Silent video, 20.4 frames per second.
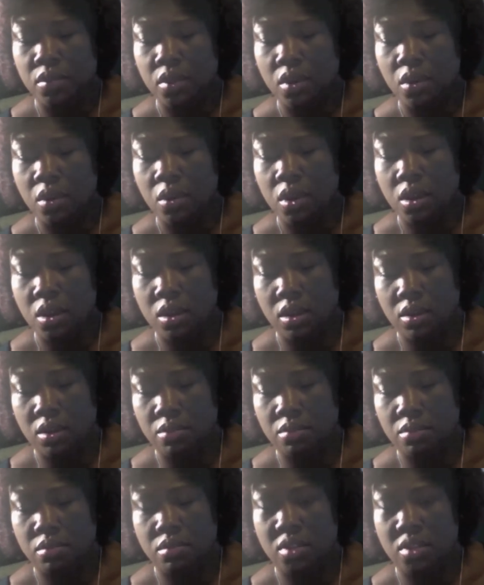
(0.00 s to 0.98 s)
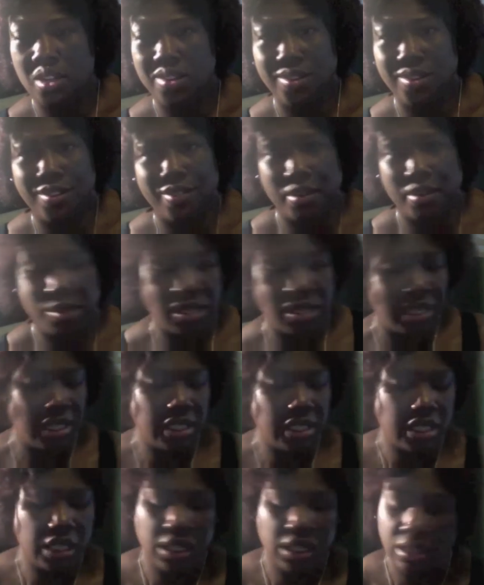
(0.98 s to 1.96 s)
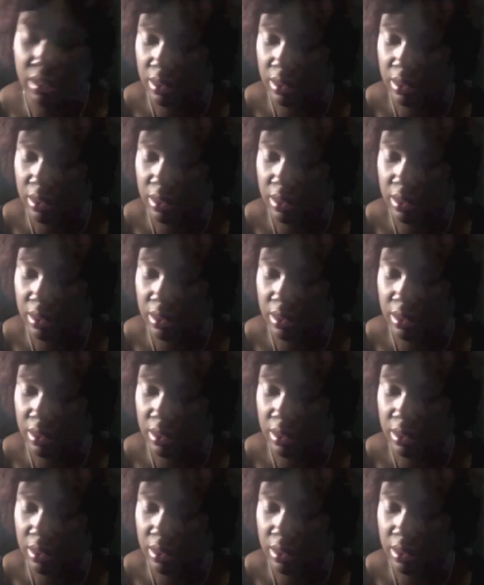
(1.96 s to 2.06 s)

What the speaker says: on, you know, November 19th.